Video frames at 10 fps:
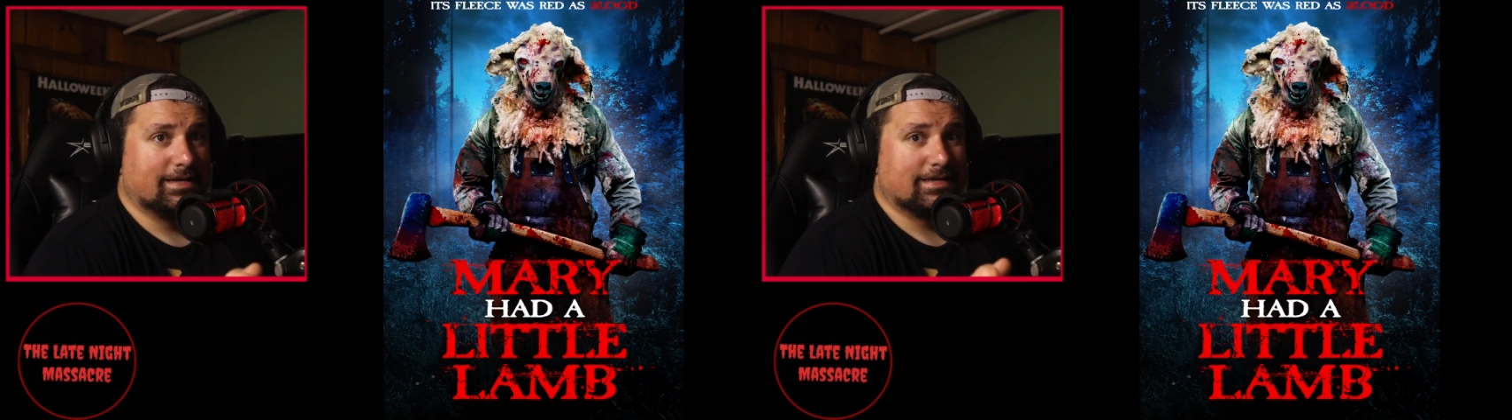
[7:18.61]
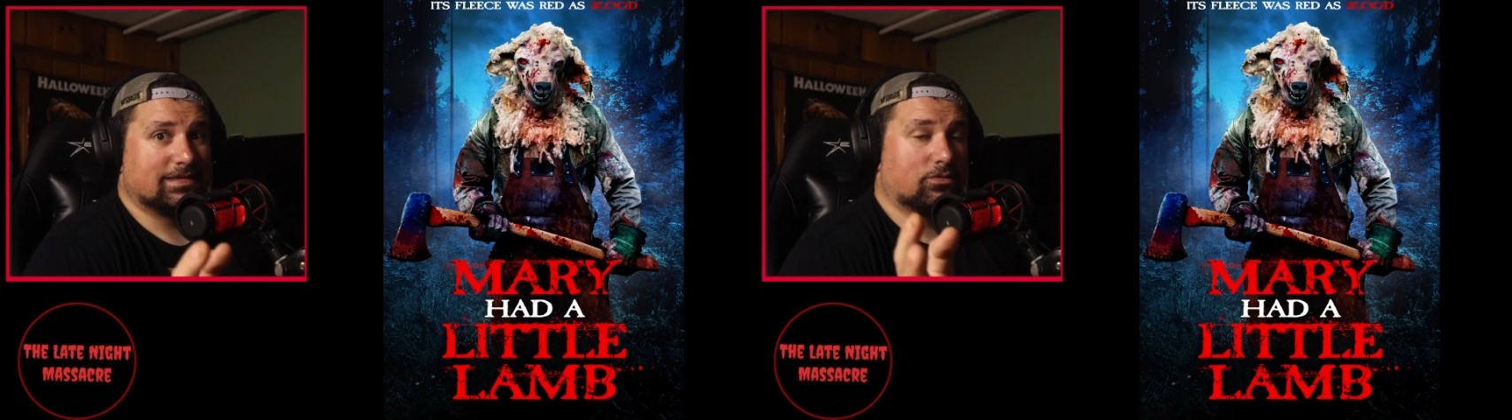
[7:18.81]

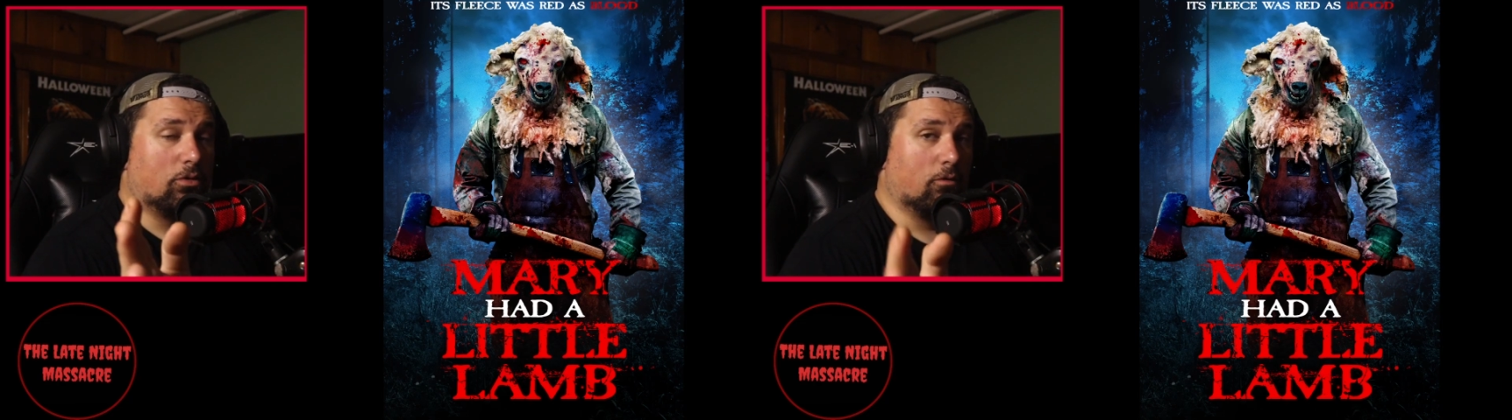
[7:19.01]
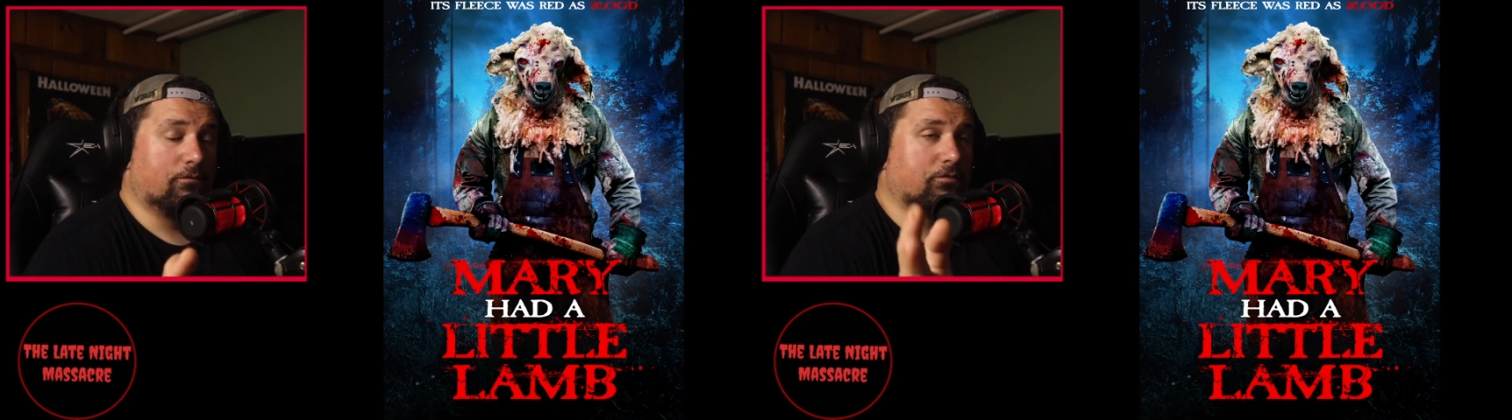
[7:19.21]
So
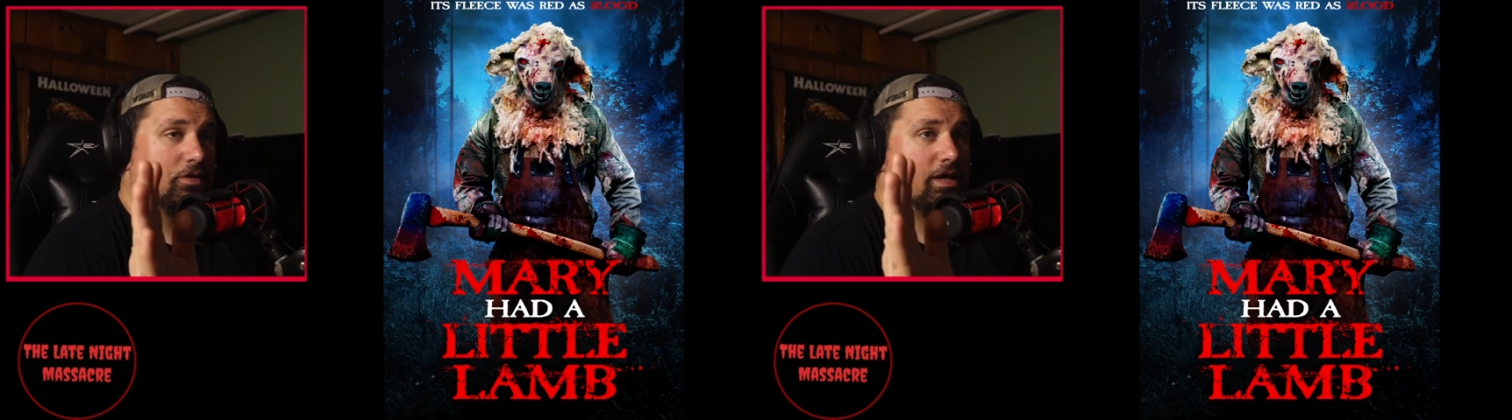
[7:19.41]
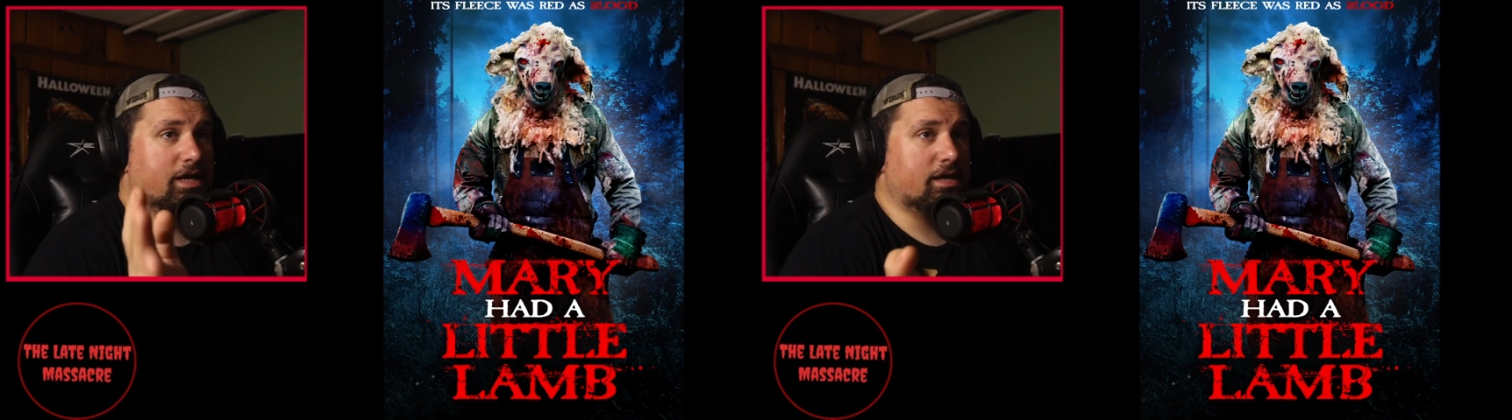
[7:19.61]

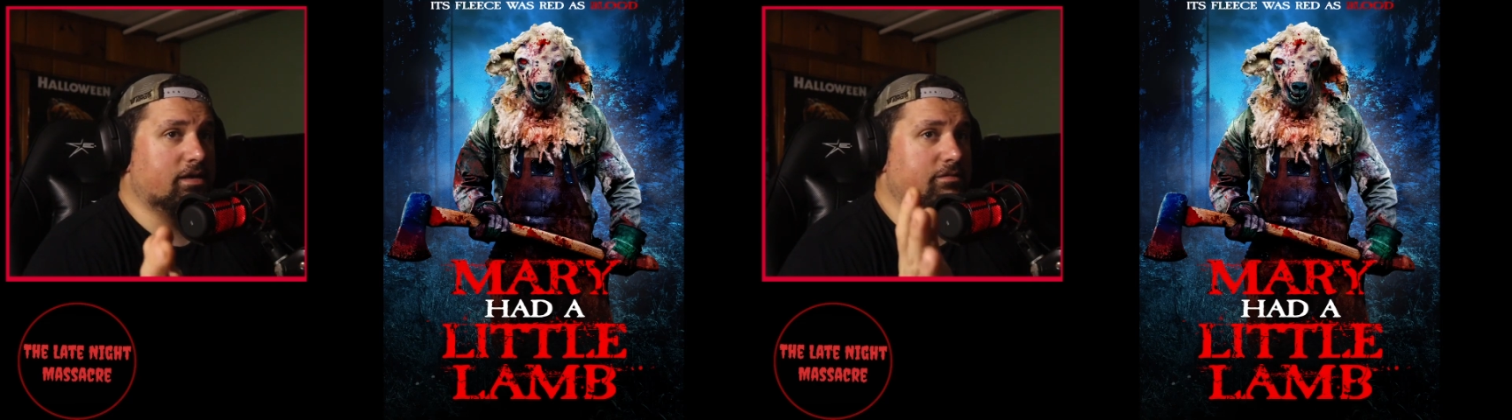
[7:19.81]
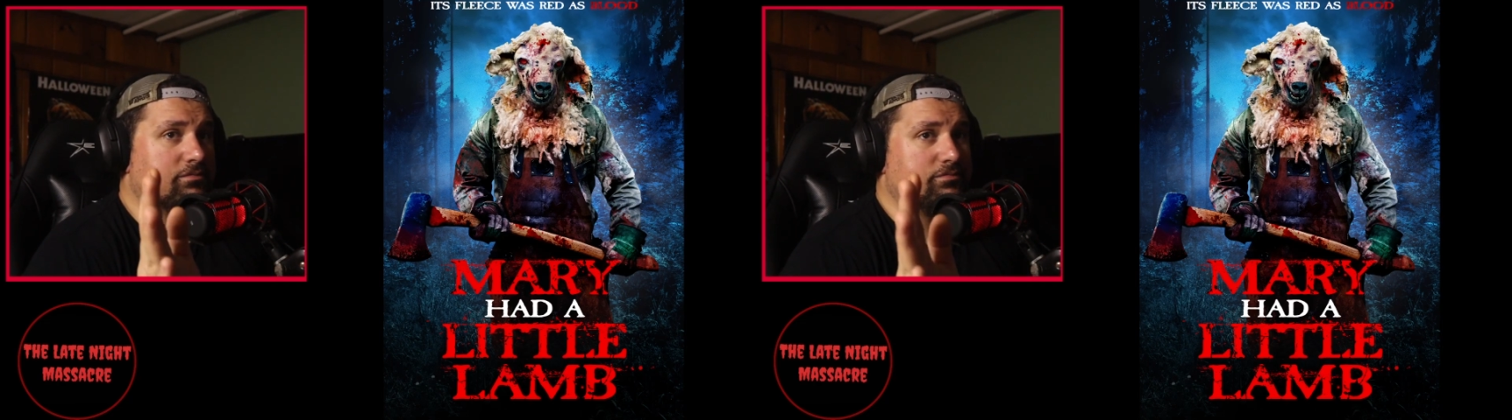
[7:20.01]

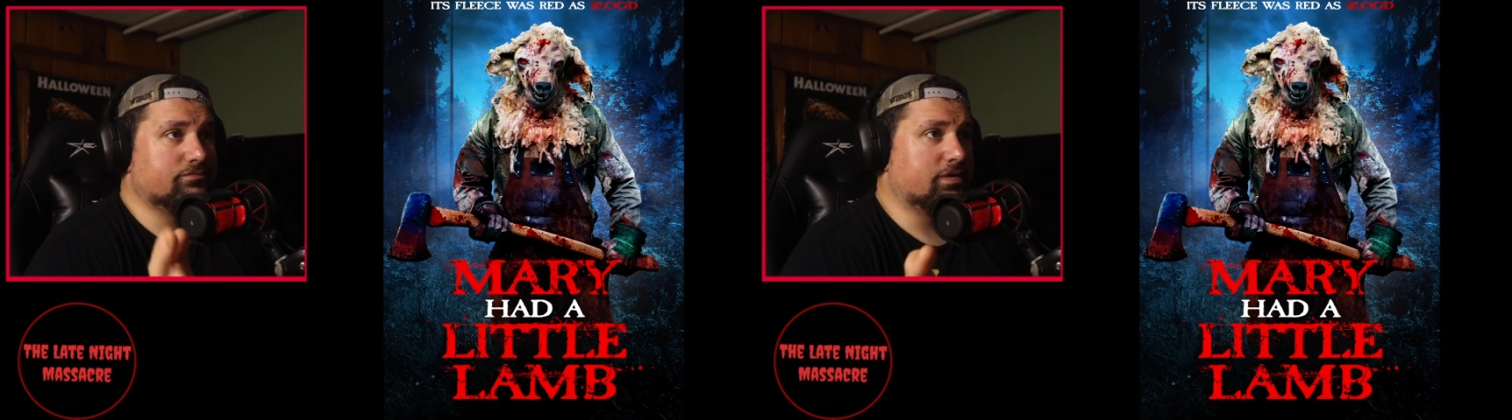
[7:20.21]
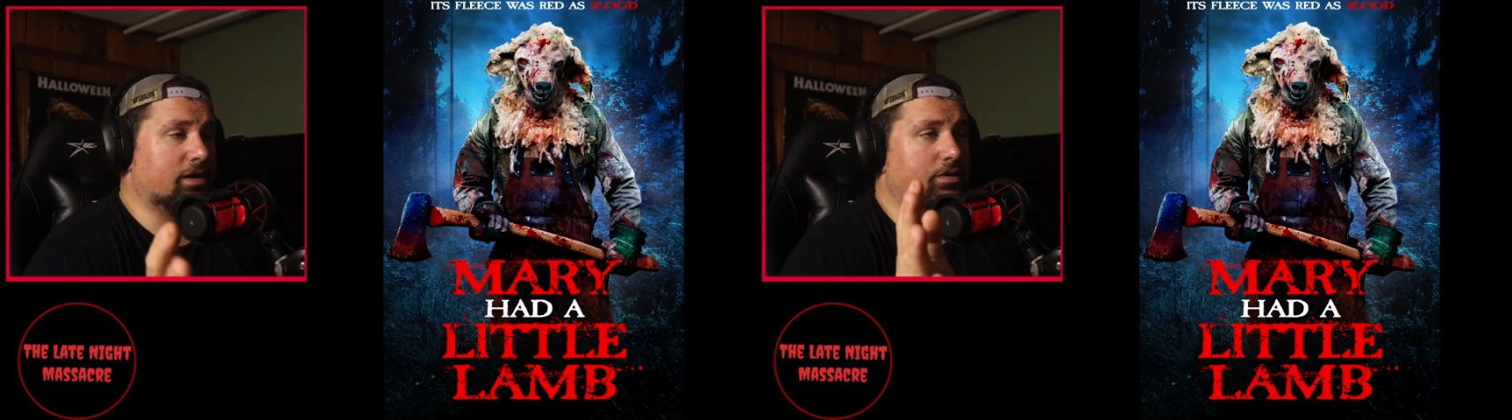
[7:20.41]
hopefully,
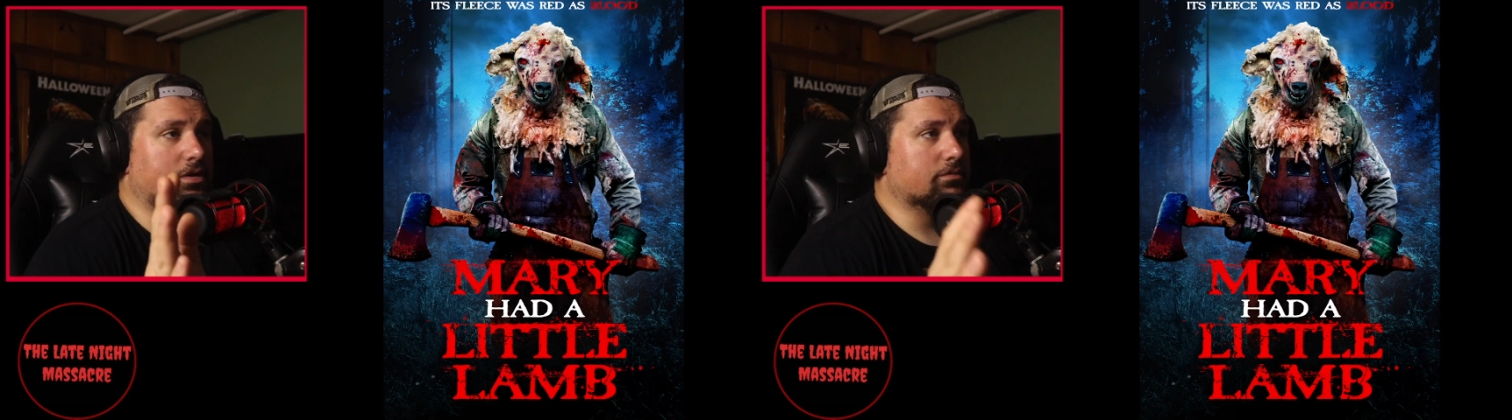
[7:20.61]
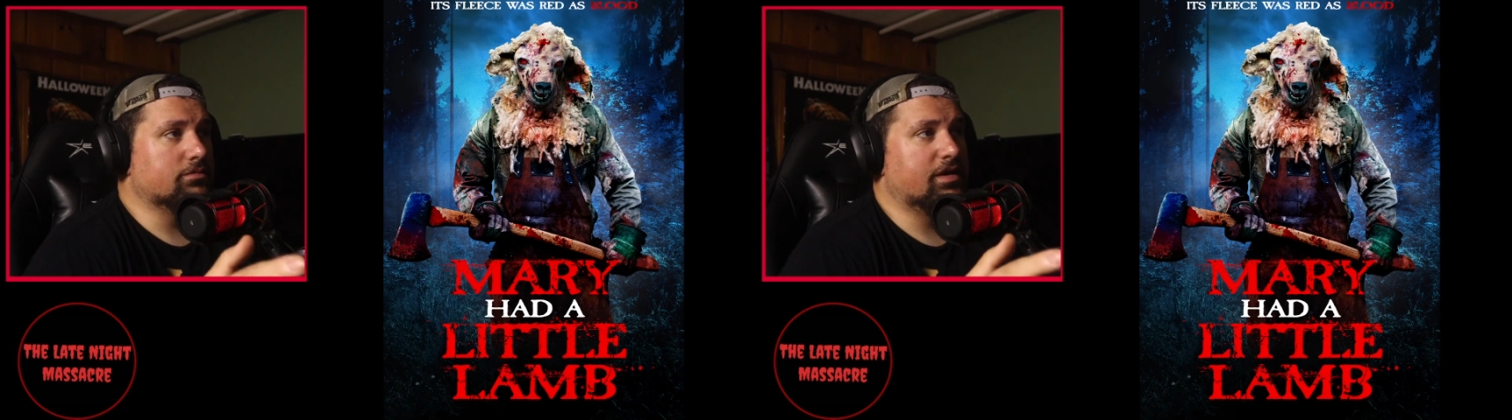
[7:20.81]
I don't
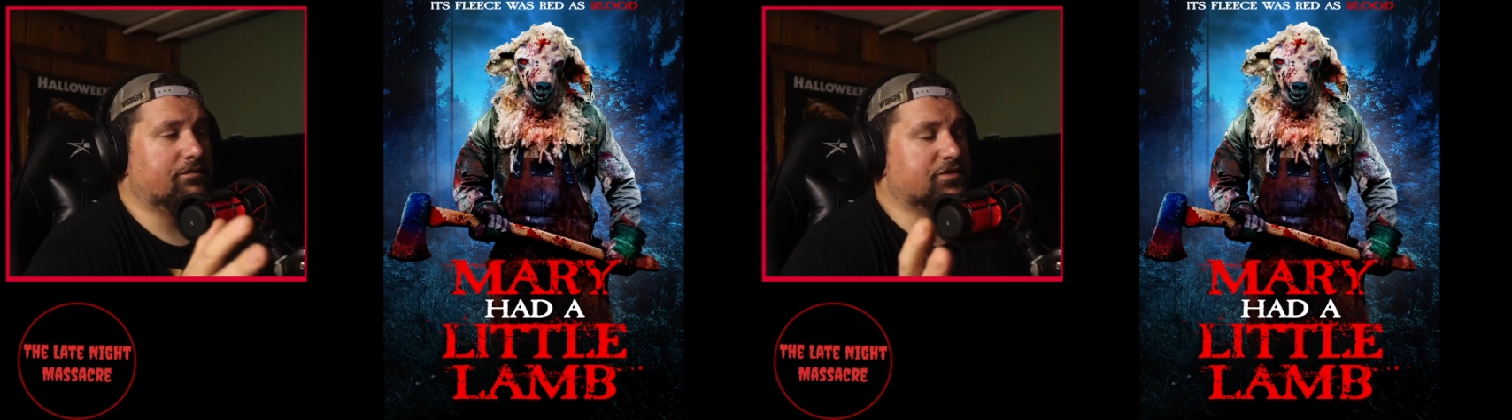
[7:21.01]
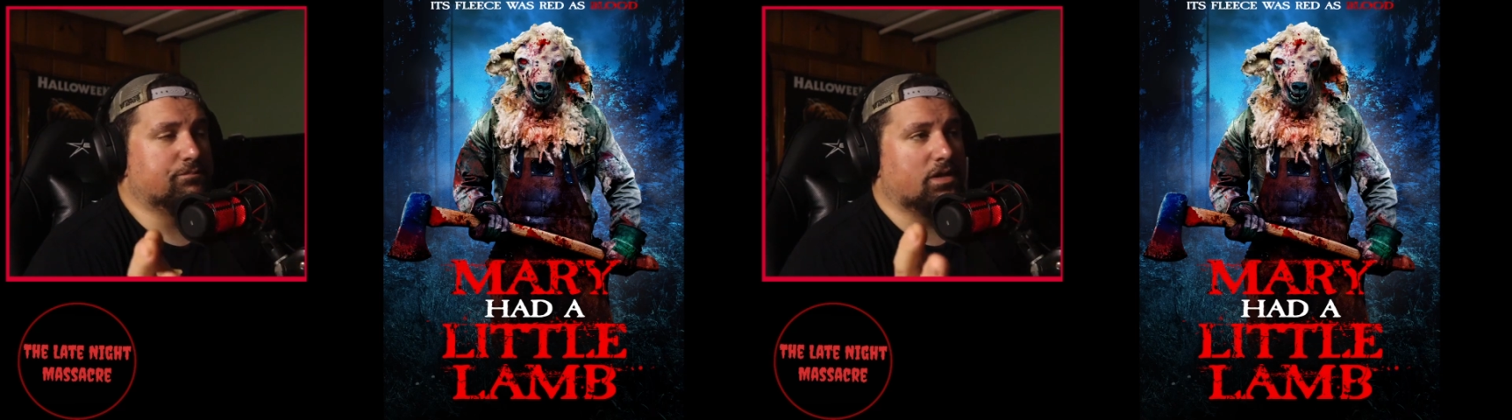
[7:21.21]
know if
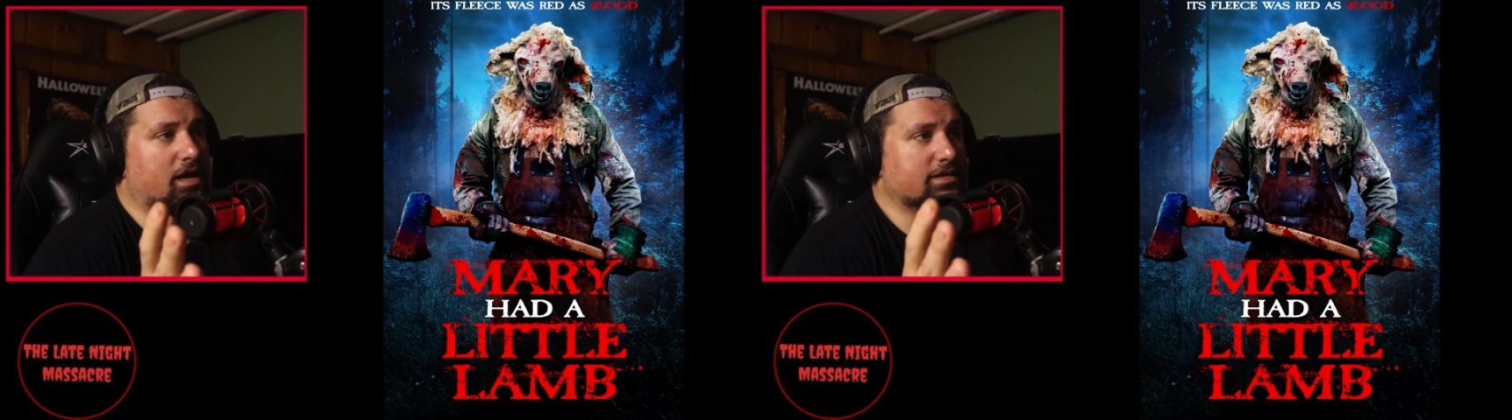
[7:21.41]
it's blocked,